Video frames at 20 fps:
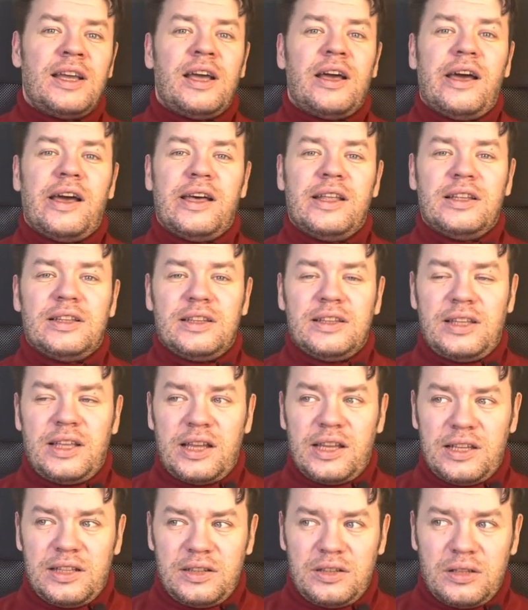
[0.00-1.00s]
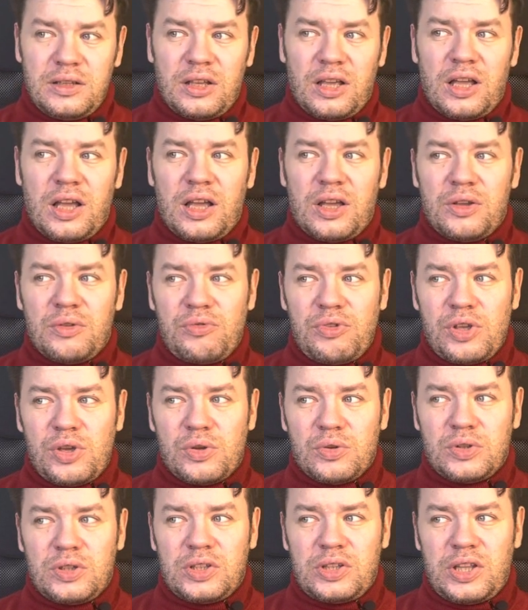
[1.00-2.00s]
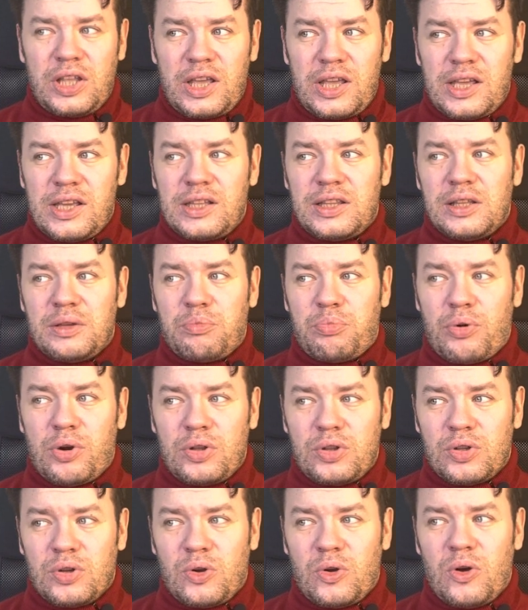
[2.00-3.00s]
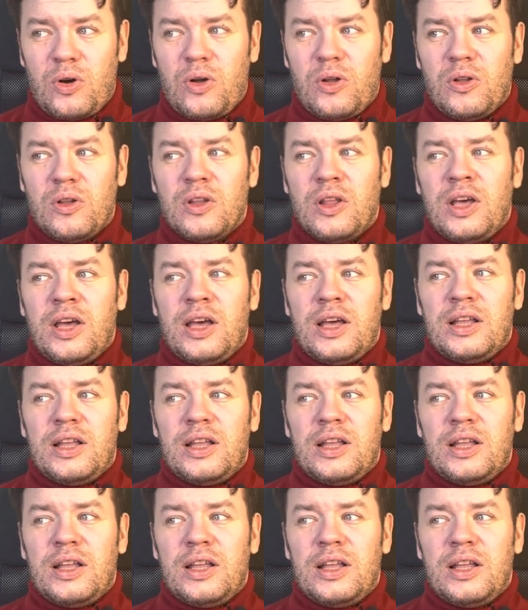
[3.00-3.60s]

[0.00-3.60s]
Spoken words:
and then we could take the protocol,